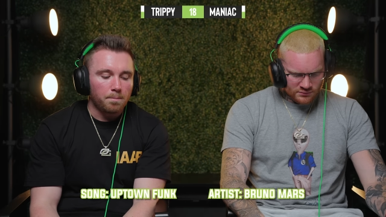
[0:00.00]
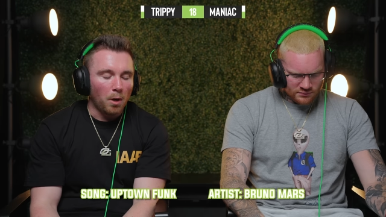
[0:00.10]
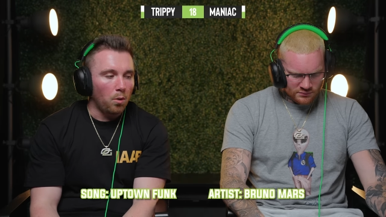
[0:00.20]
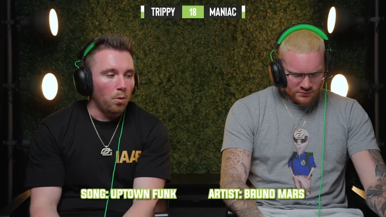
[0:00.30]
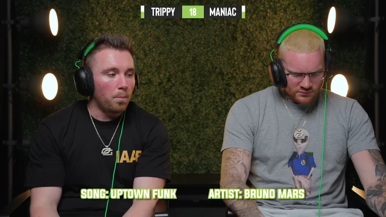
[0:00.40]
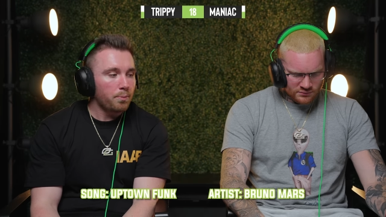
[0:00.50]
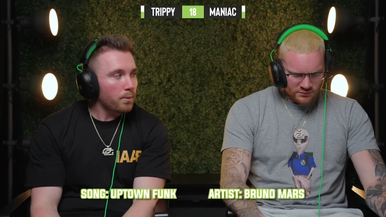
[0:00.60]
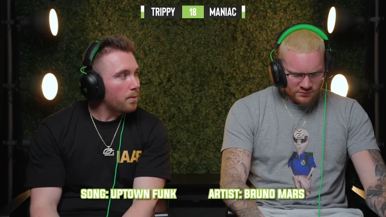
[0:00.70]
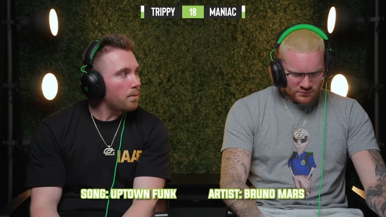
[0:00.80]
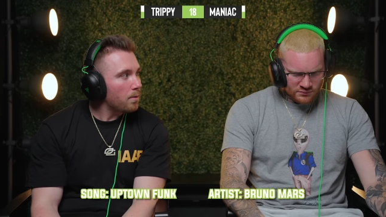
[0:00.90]
Speaker 1: Boom.
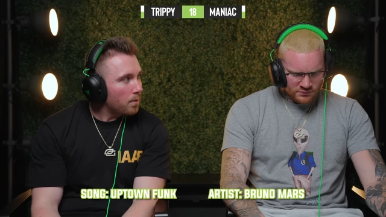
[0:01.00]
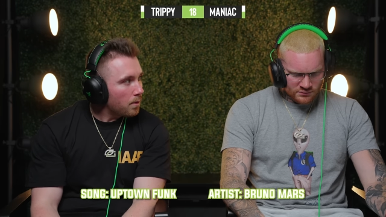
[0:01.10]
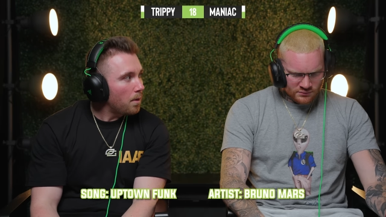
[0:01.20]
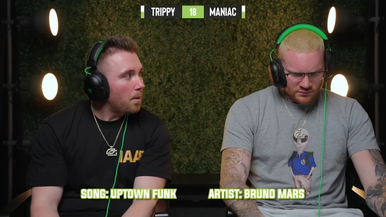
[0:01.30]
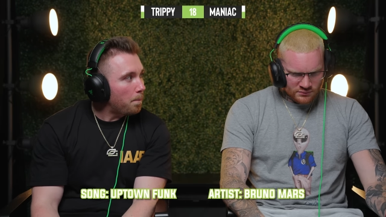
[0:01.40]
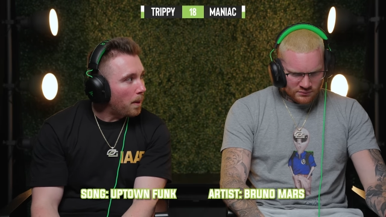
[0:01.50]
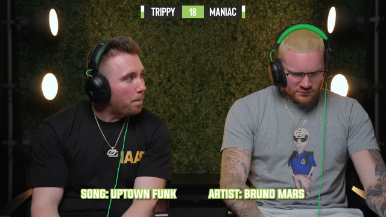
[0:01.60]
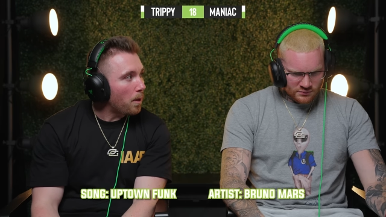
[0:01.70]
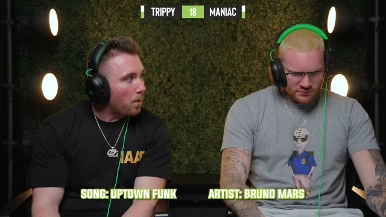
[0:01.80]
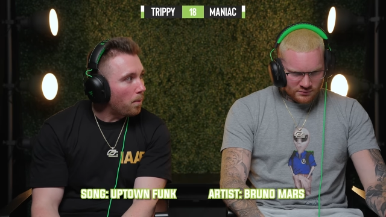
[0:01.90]

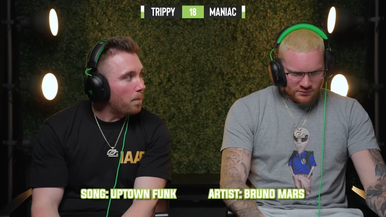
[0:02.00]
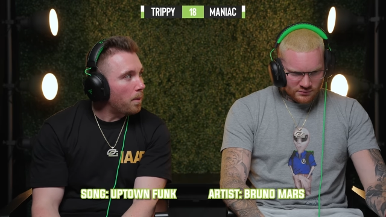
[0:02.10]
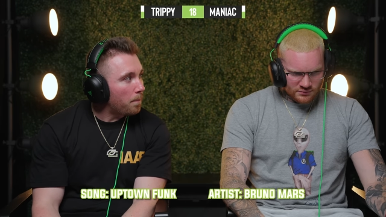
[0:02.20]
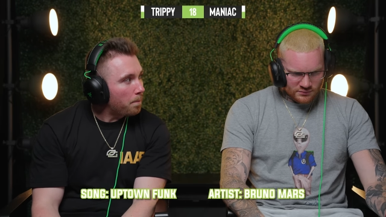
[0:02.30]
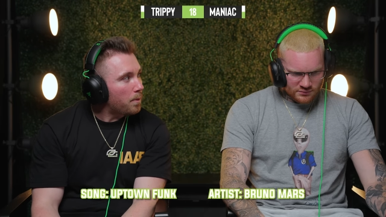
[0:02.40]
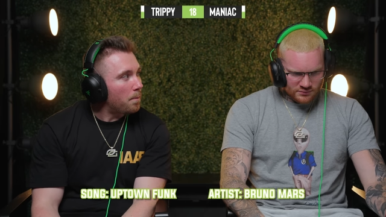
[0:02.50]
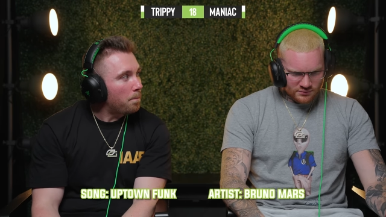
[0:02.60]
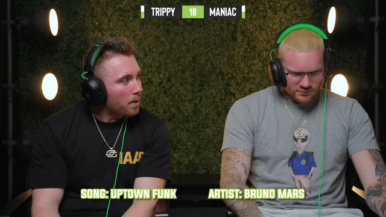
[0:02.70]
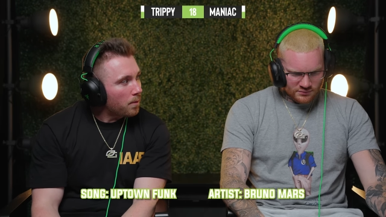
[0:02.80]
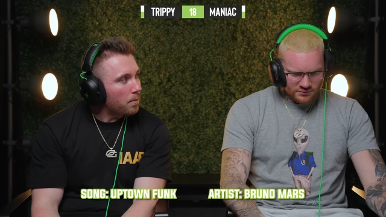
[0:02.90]
Boom, boom, boom,
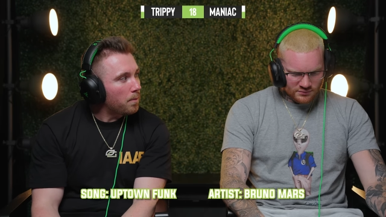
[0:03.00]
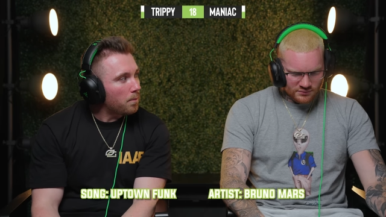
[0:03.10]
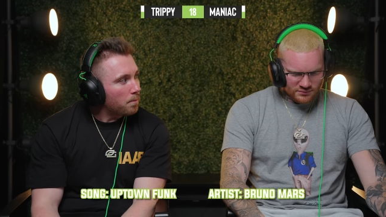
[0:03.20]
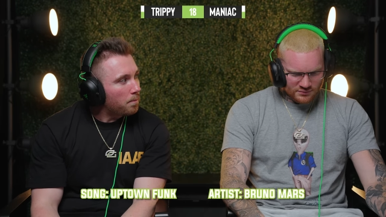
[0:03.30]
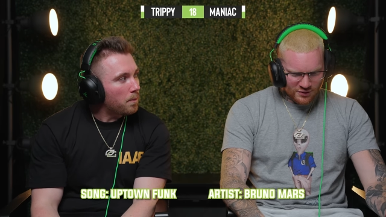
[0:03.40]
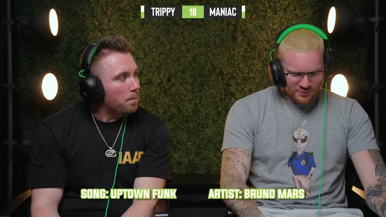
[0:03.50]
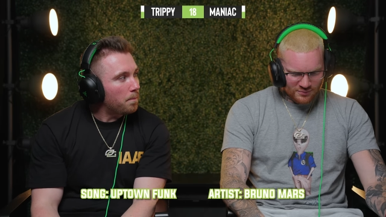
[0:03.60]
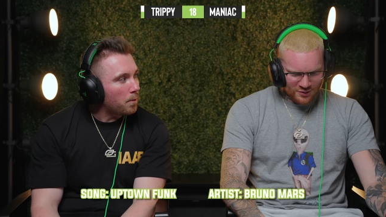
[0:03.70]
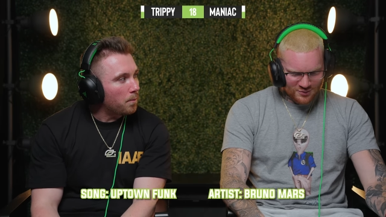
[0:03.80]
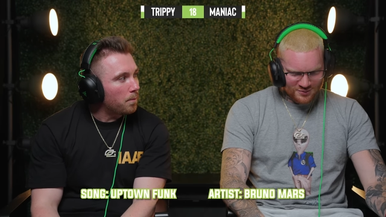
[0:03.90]
boom, boom, boom.
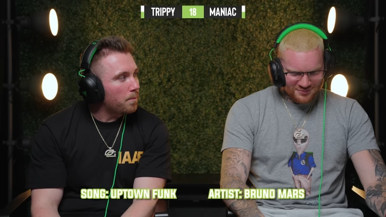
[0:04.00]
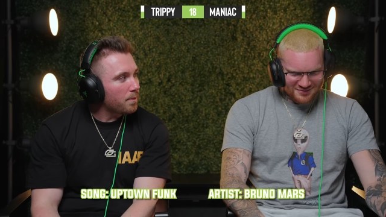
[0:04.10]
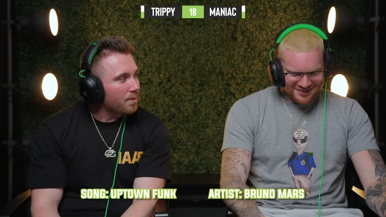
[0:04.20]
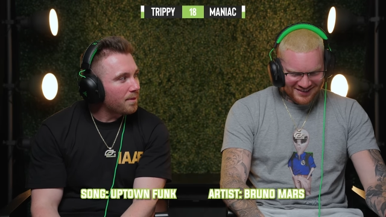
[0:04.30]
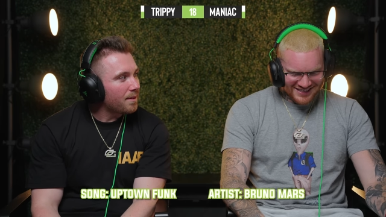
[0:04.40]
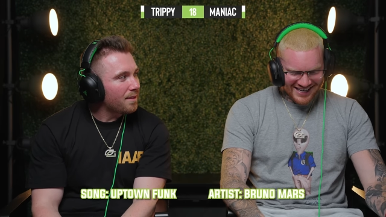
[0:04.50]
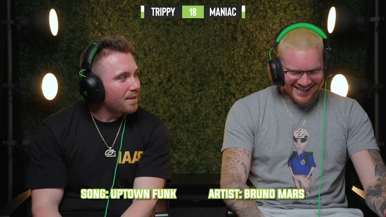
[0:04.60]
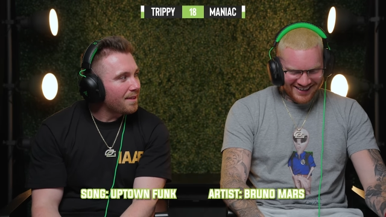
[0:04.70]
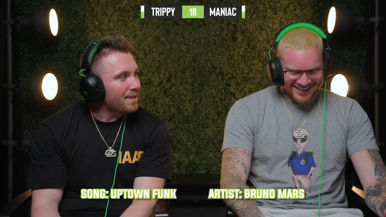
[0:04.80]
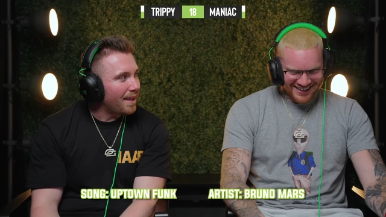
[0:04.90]
Is
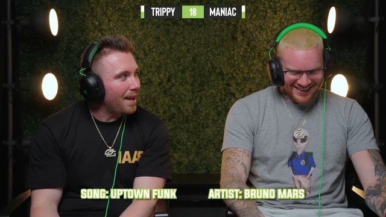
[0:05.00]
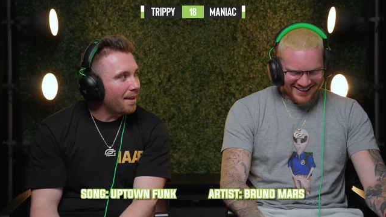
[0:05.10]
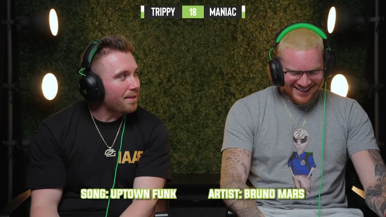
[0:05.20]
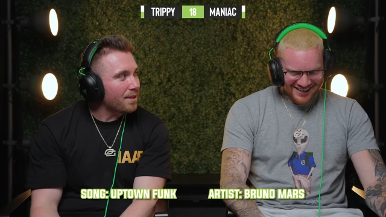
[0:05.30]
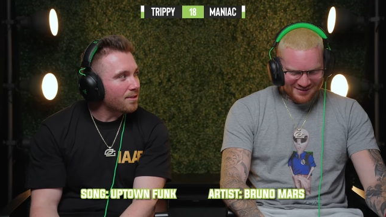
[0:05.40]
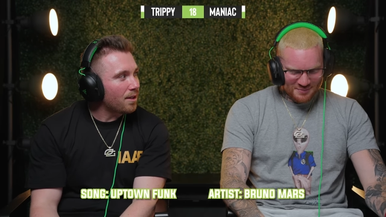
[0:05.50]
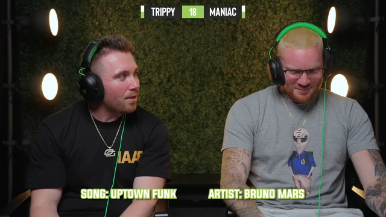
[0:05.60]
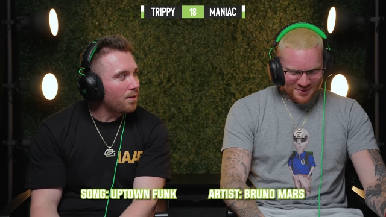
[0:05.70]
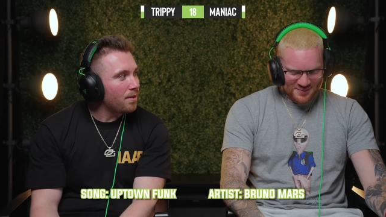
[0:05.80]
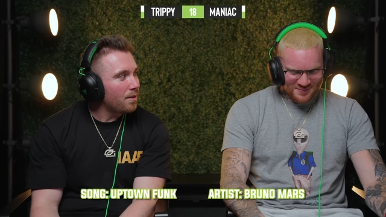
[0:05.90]
that
Speaker 2: it? Yeah, I think
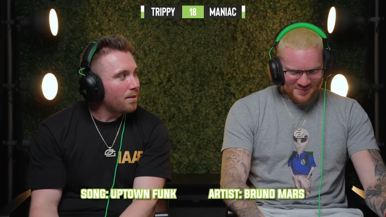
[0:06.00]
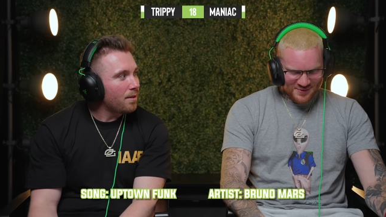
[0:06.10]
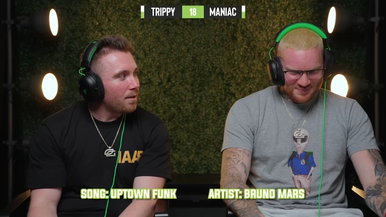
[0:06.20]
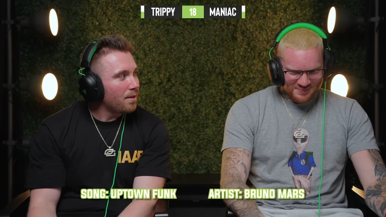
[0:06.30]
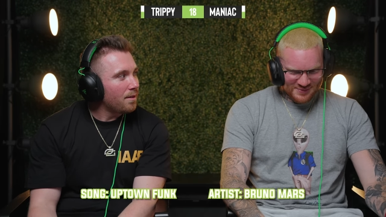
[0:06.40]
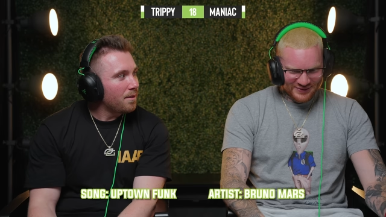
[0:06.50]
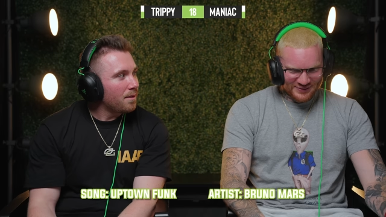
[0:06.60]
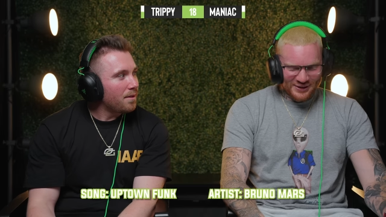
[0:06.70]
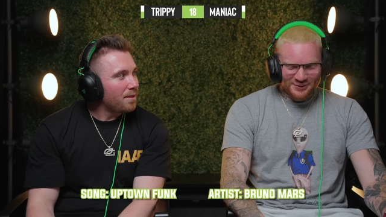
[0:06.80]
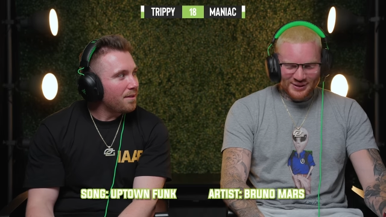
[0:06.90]
so. Boom, boom,
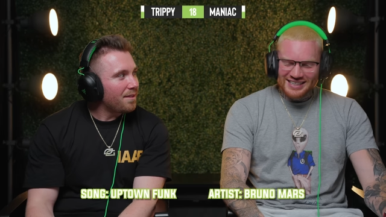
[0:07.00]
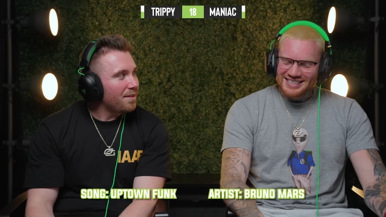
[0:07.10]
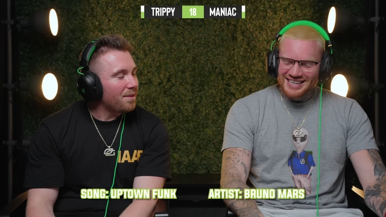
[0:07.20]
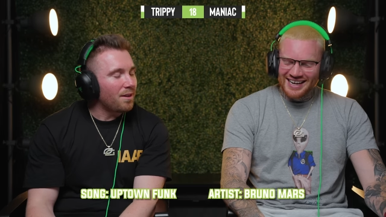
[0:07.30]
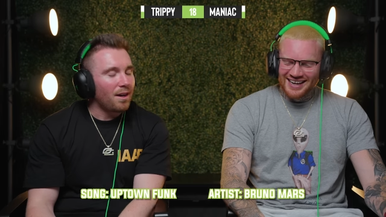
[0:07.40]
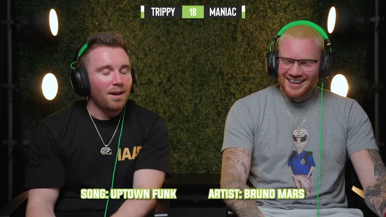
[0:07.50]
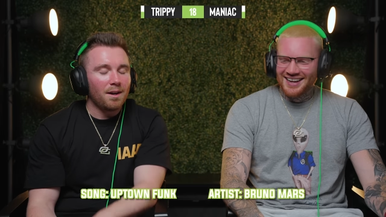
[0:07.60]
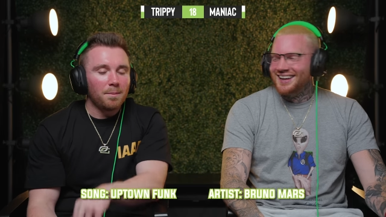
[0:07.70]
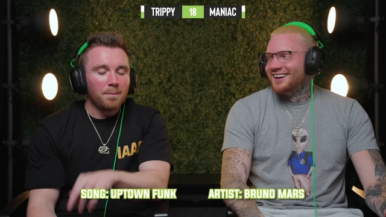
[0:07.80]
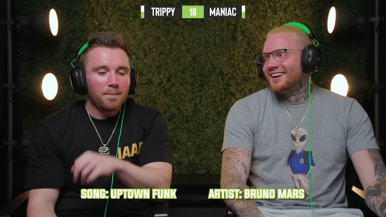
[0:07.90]
boom. What is that?
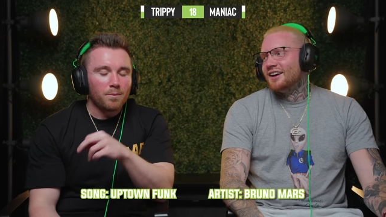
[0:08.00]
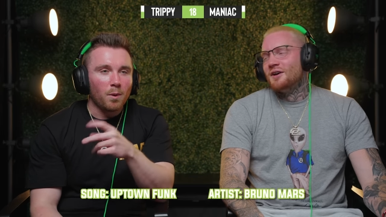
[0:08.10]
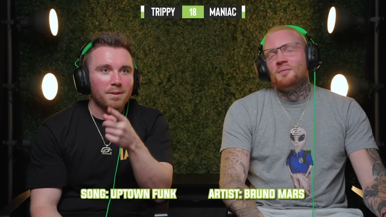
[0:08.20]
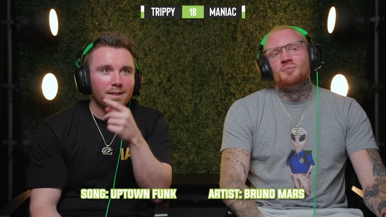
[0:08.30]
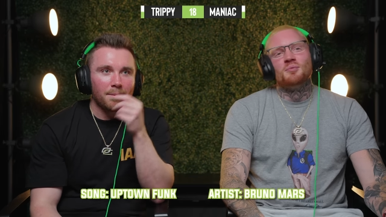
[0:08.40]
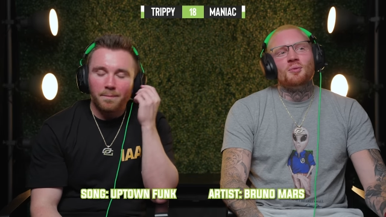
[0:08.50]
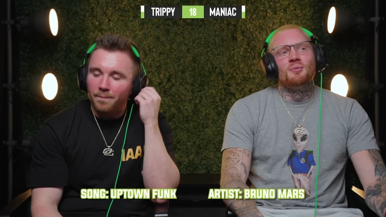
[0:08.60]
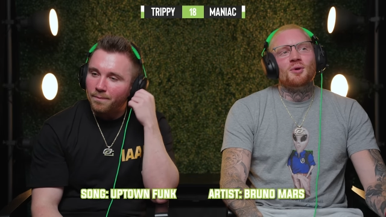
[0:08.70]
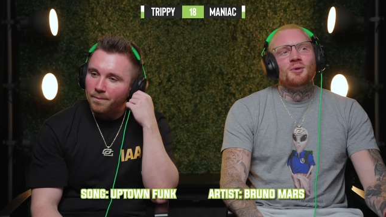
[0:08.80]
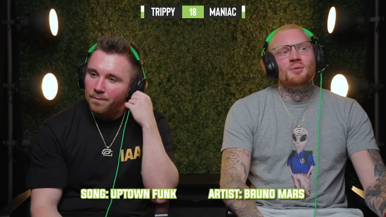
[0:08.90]
One more time.
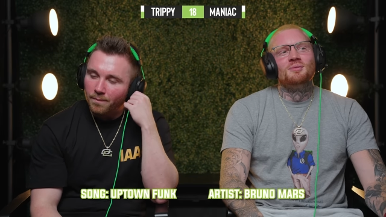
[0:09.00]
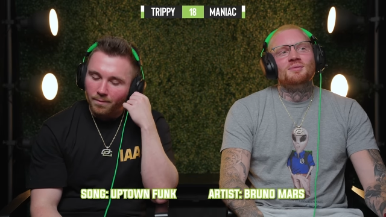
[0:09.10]
Boom, boom.